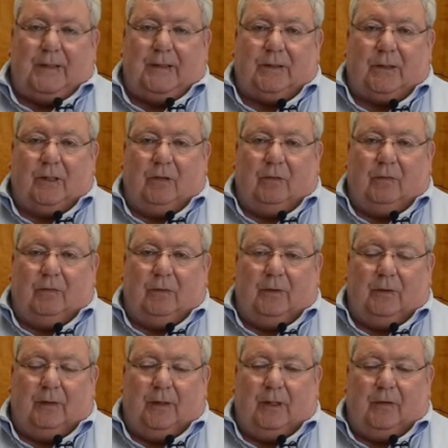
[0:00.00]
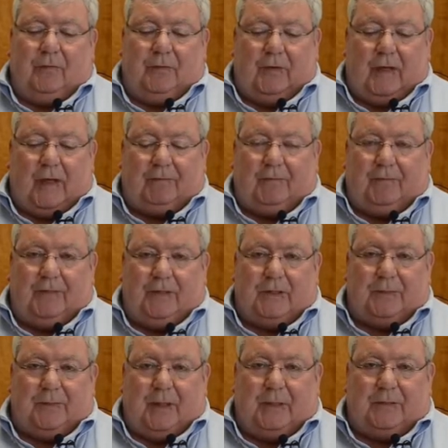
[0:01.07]
So, if you have a
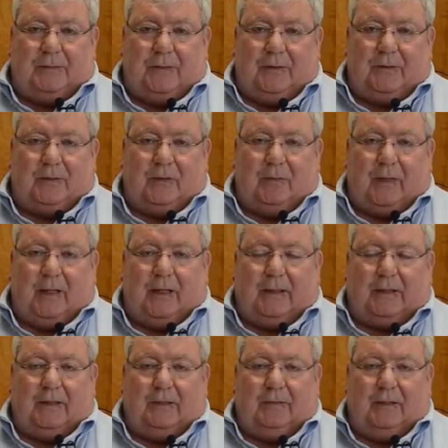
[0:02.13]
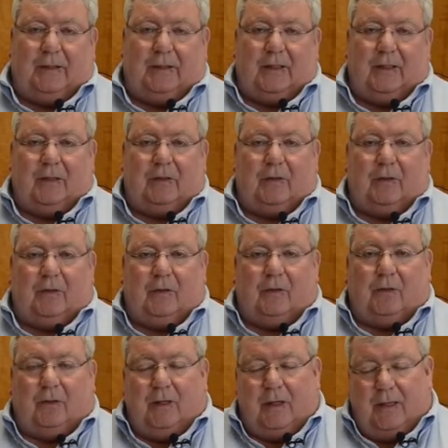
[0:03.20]
finished basement, termite activity can
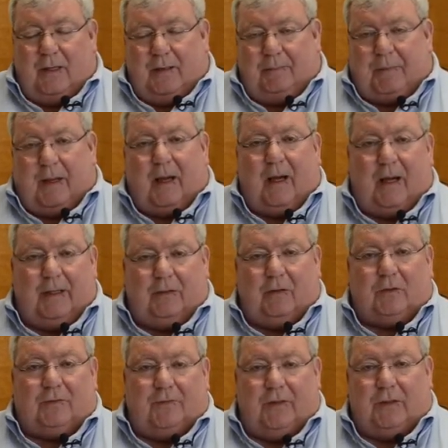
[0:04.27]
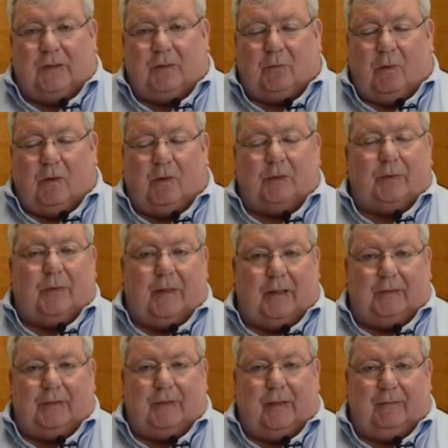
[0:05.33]
occur behind those finished walls
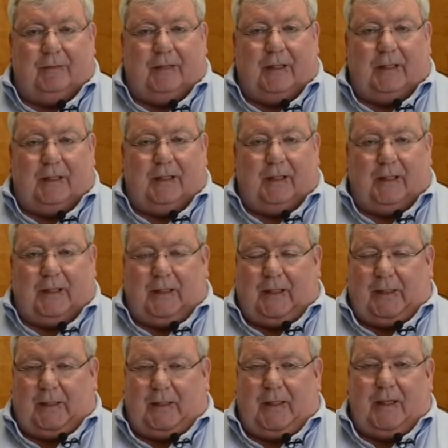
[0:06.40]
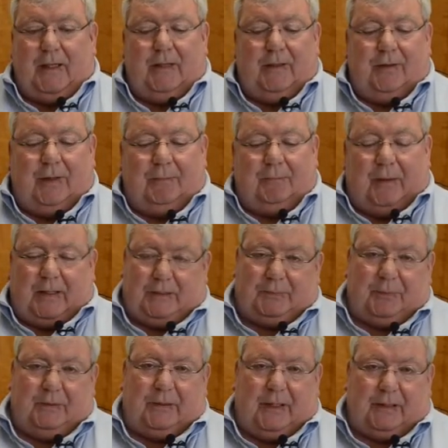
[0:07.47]
without you having any idea. The
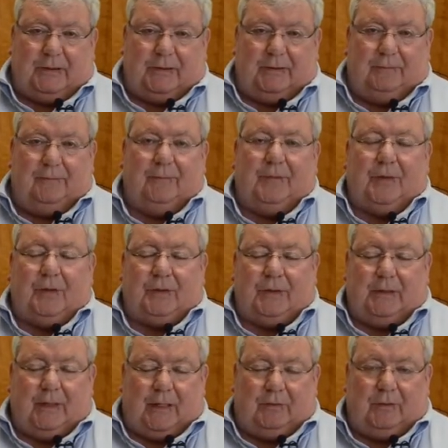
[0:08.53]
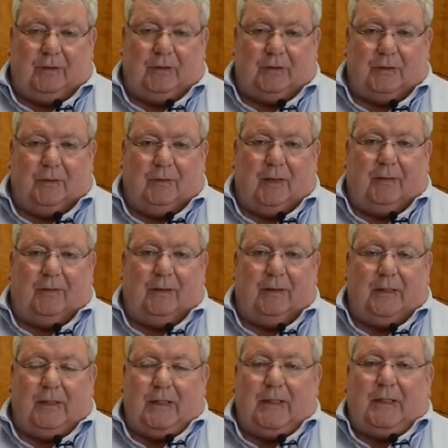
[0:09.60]
best protection using that traditional method